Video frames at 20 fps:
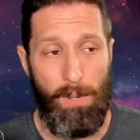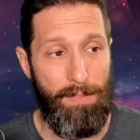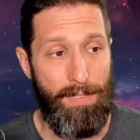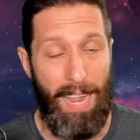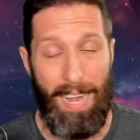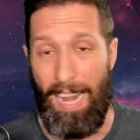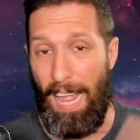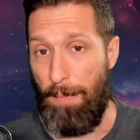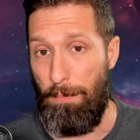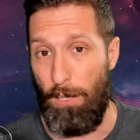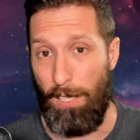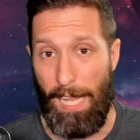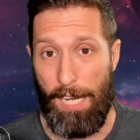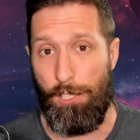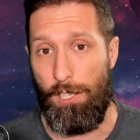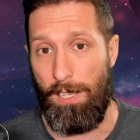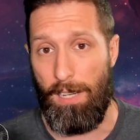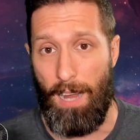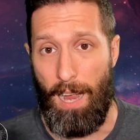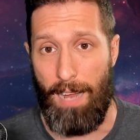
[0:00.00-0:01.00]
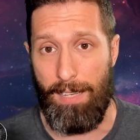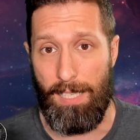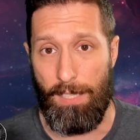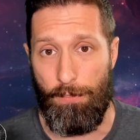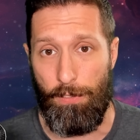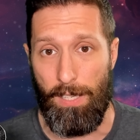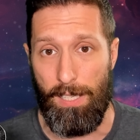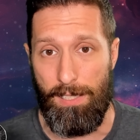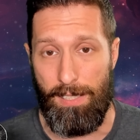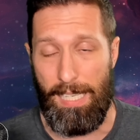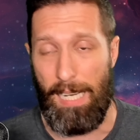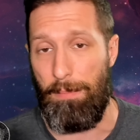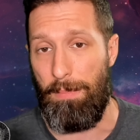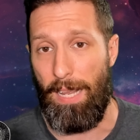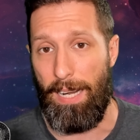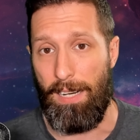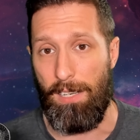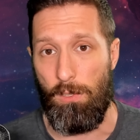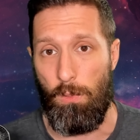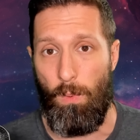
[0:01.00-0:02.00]
We've got emulation content for the Steam
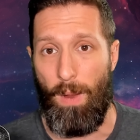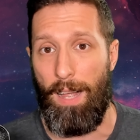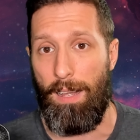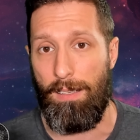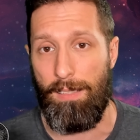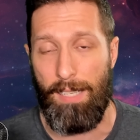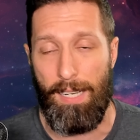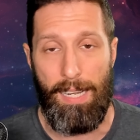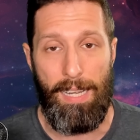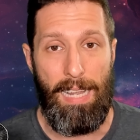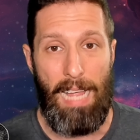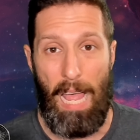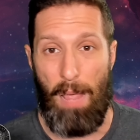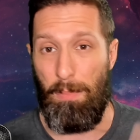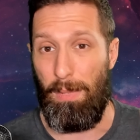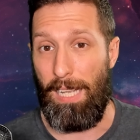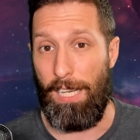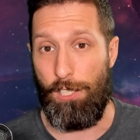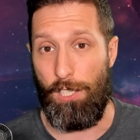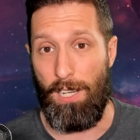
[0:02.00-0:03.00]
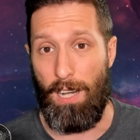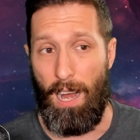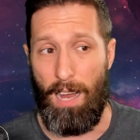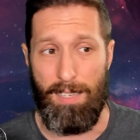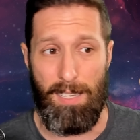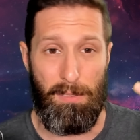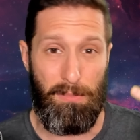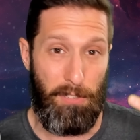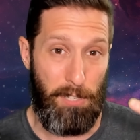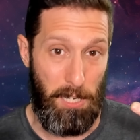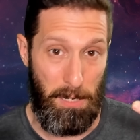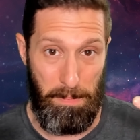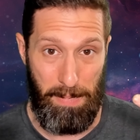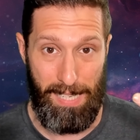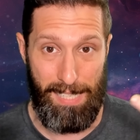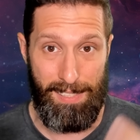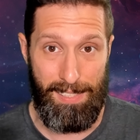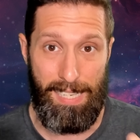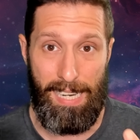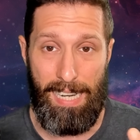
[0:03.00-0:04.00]
Deck as well, emulation content for your
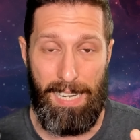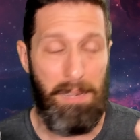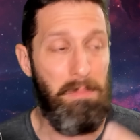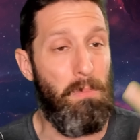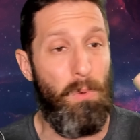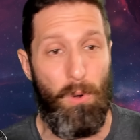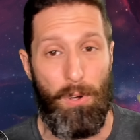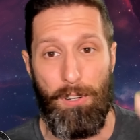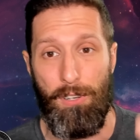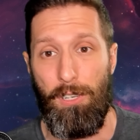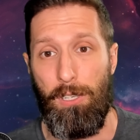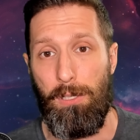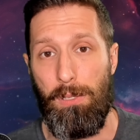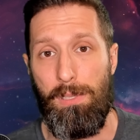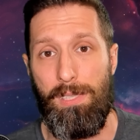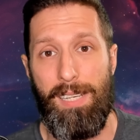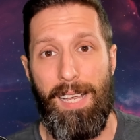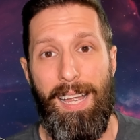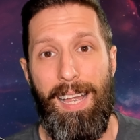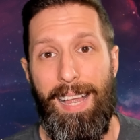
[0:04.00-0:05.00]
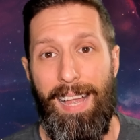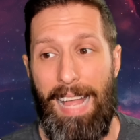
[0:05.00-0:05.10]
PC, more news,